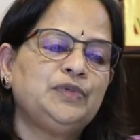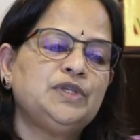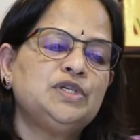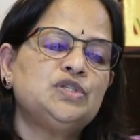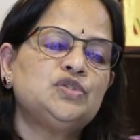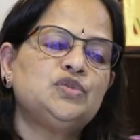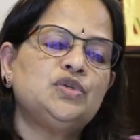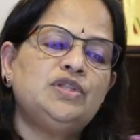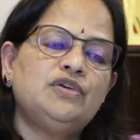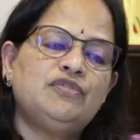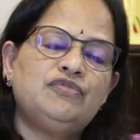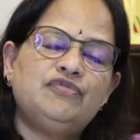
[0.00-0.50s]

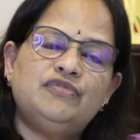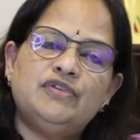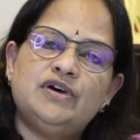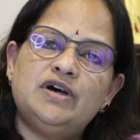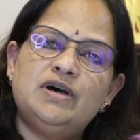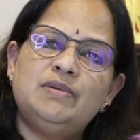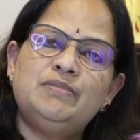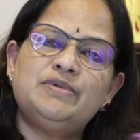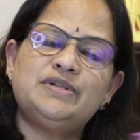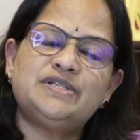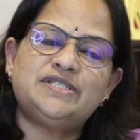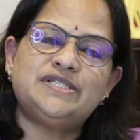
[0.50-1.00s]
So the
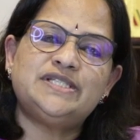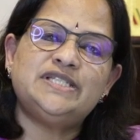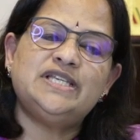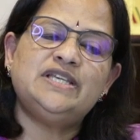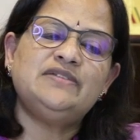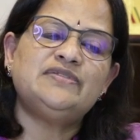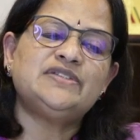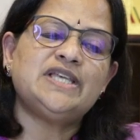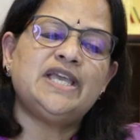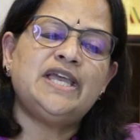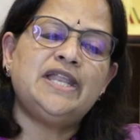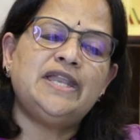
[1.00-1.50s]
firm
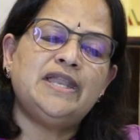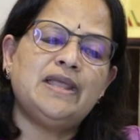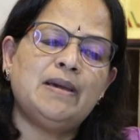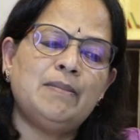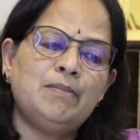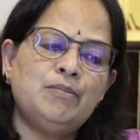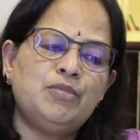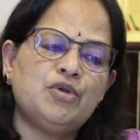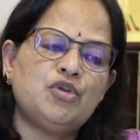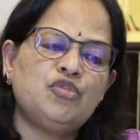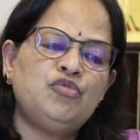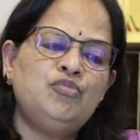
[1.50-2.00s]
receives a
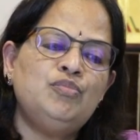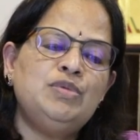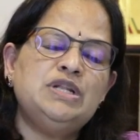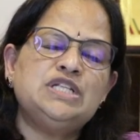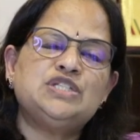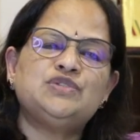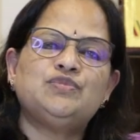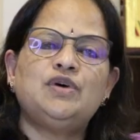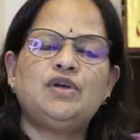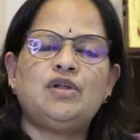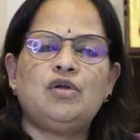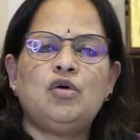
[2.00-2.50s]
number of
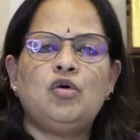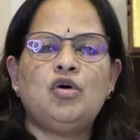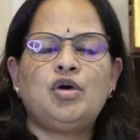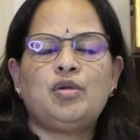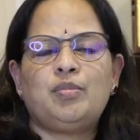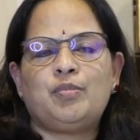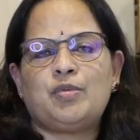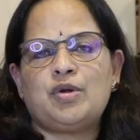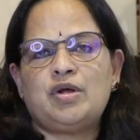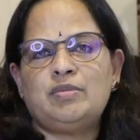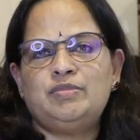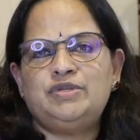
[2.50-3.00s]
bills or
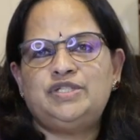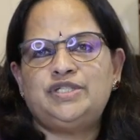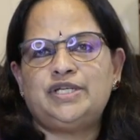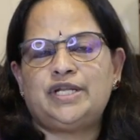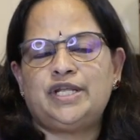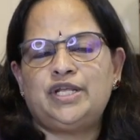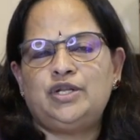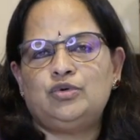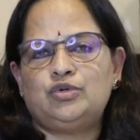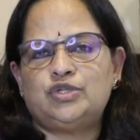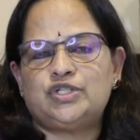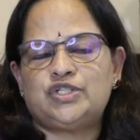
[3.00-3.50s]

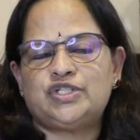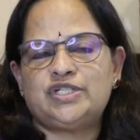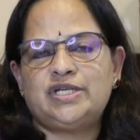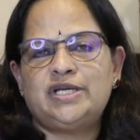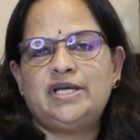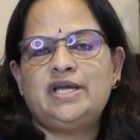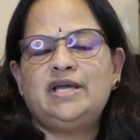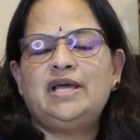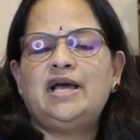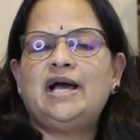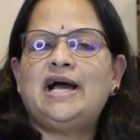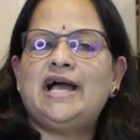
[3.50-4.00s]
promissory notes.
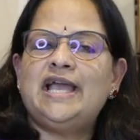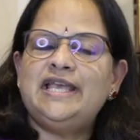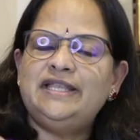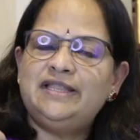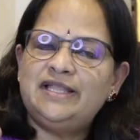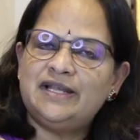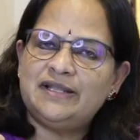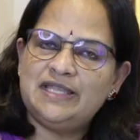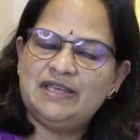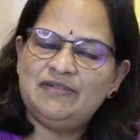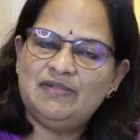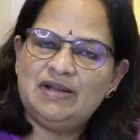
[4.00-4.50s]

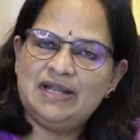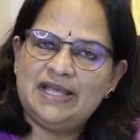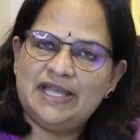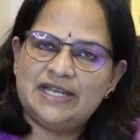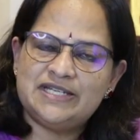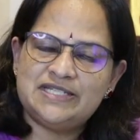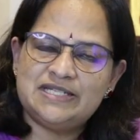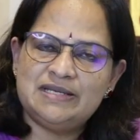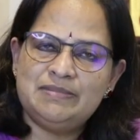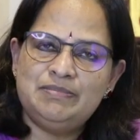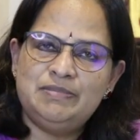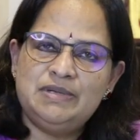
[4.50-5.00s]
Either they will
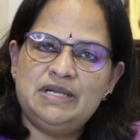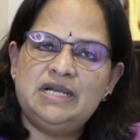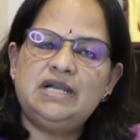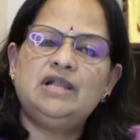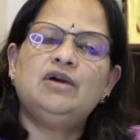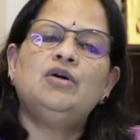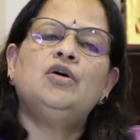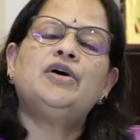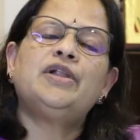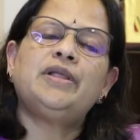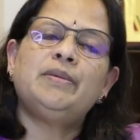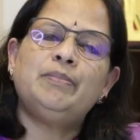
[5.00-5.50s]
get a bill
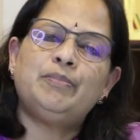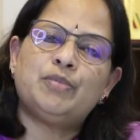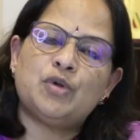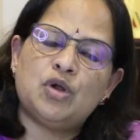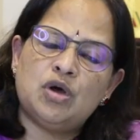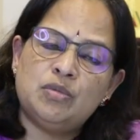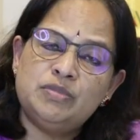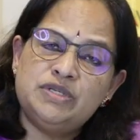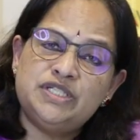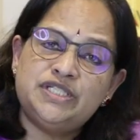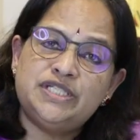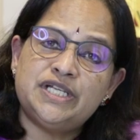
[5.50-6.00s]
or a
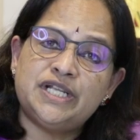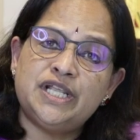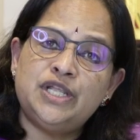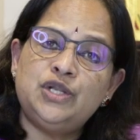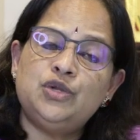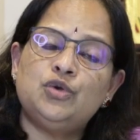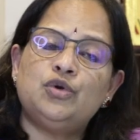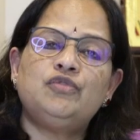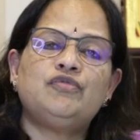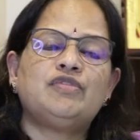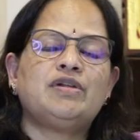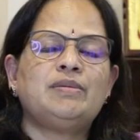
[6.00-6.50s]
promissory
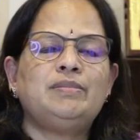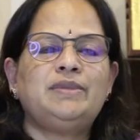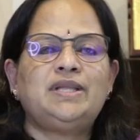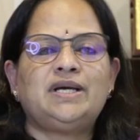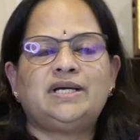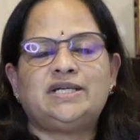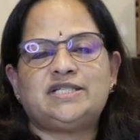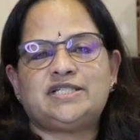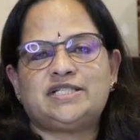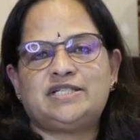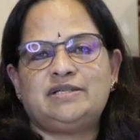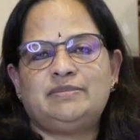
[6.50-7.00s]
note from the
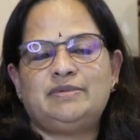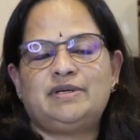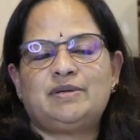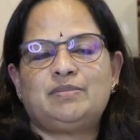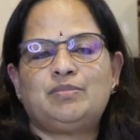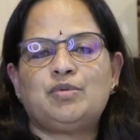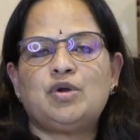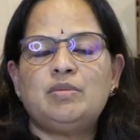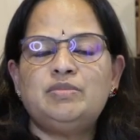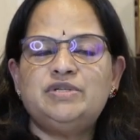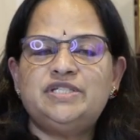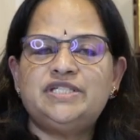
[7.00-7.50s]
customer.
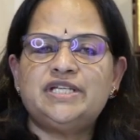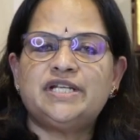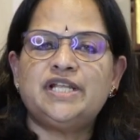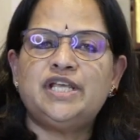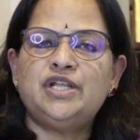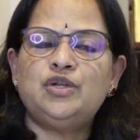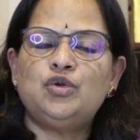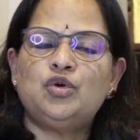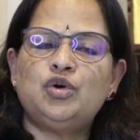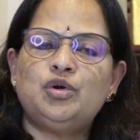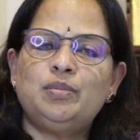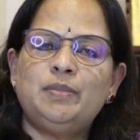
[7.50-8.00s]

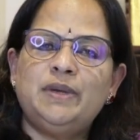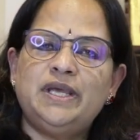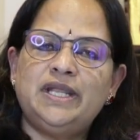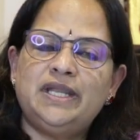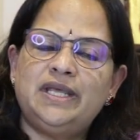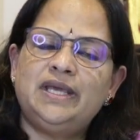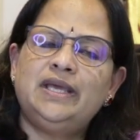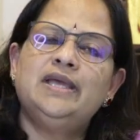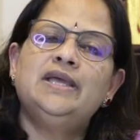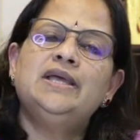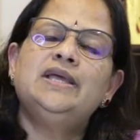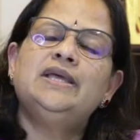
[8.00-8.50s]
Promissory note
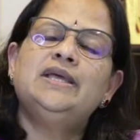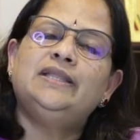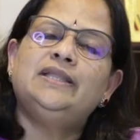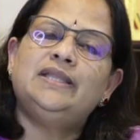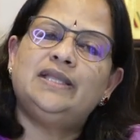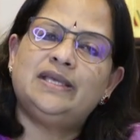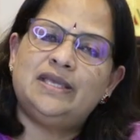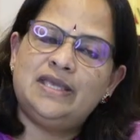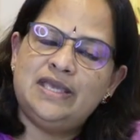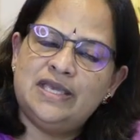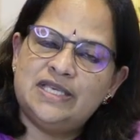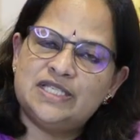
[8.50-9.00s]
meaning
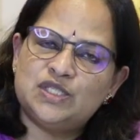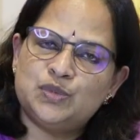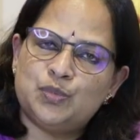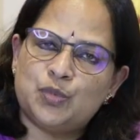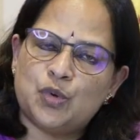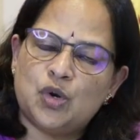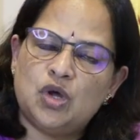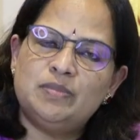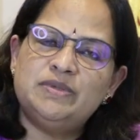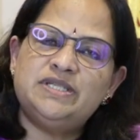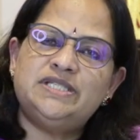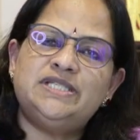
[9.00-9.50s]
he is
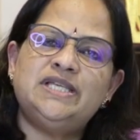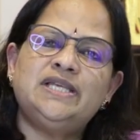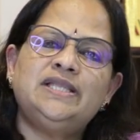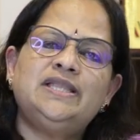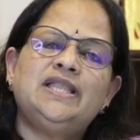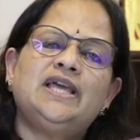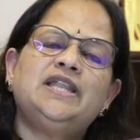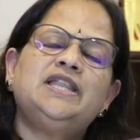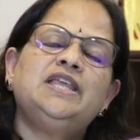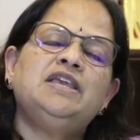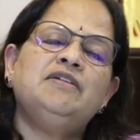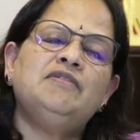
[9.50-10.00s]
promising
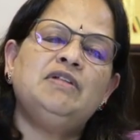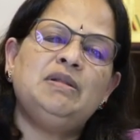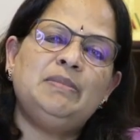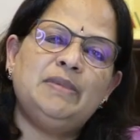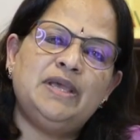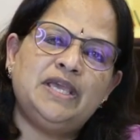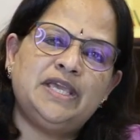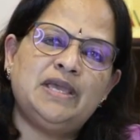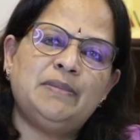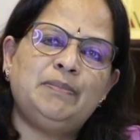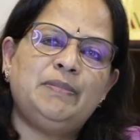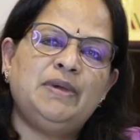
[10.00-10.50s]
that he will
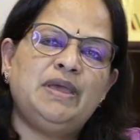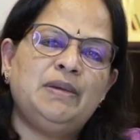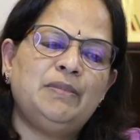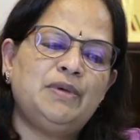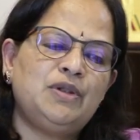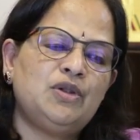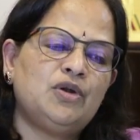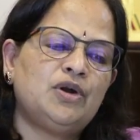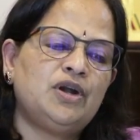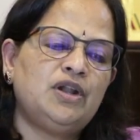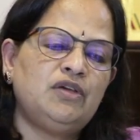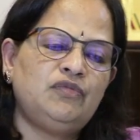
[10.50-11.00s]
make a
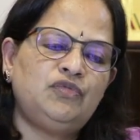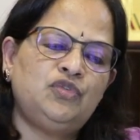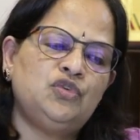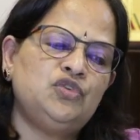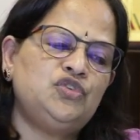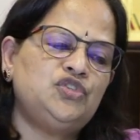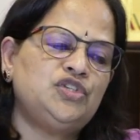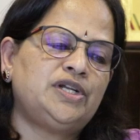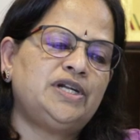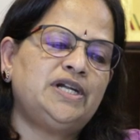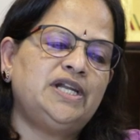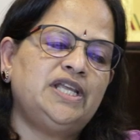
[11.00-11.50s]
payment on a
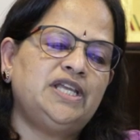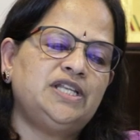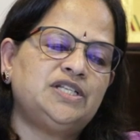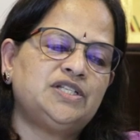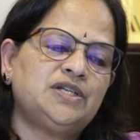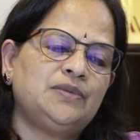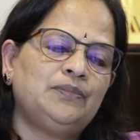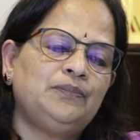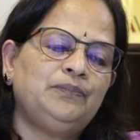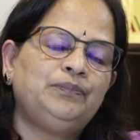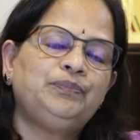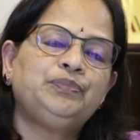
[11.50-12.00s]
future
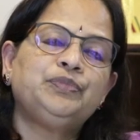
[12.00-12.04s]
date.